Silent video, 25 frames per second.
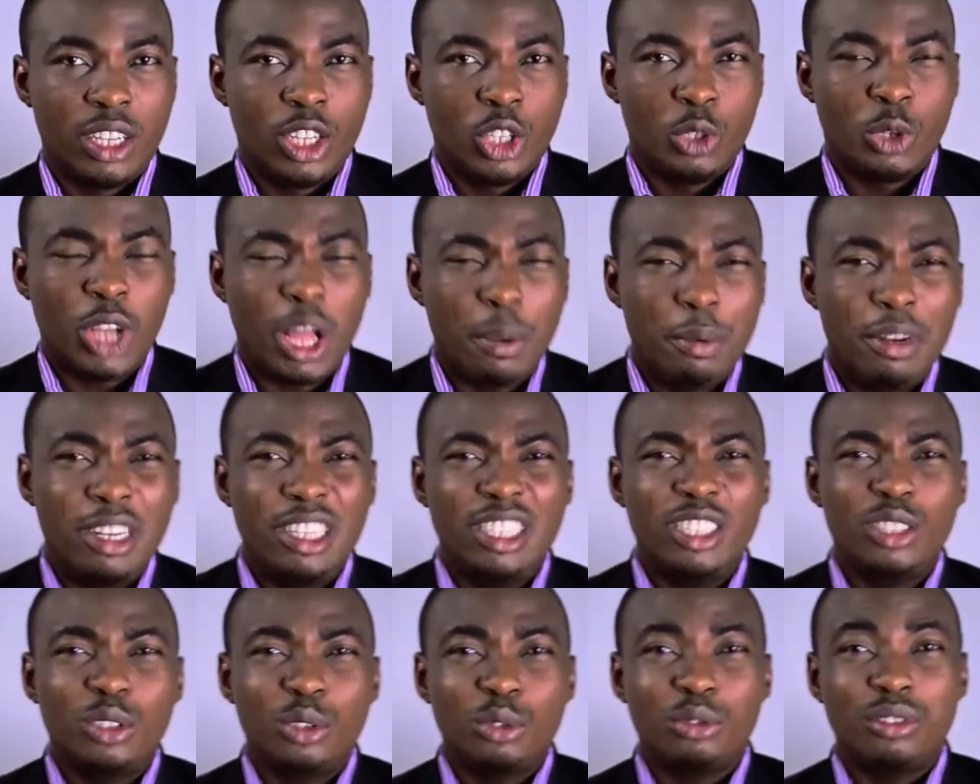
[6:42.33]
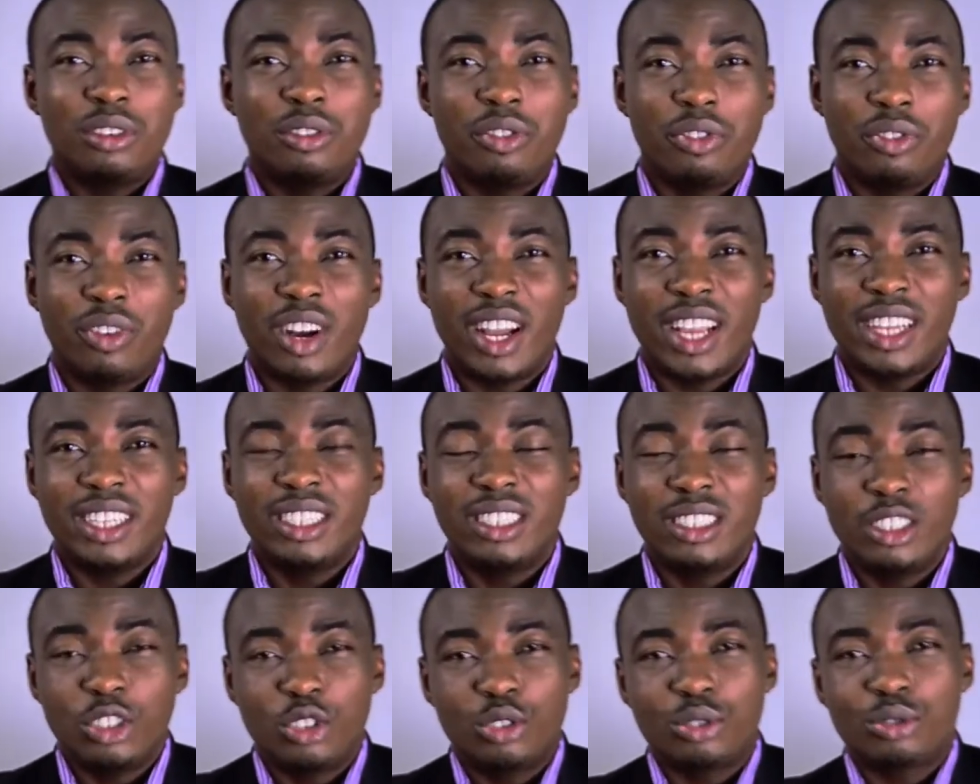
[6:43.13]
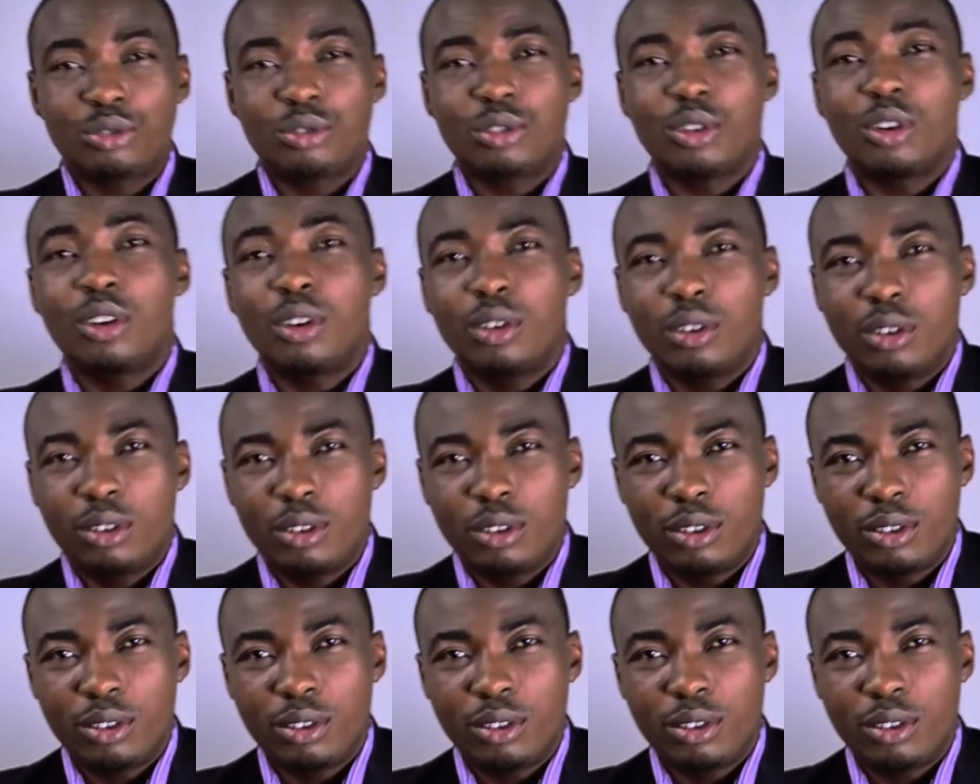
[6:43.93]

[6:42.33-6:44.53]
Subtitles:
The ability to refine this raw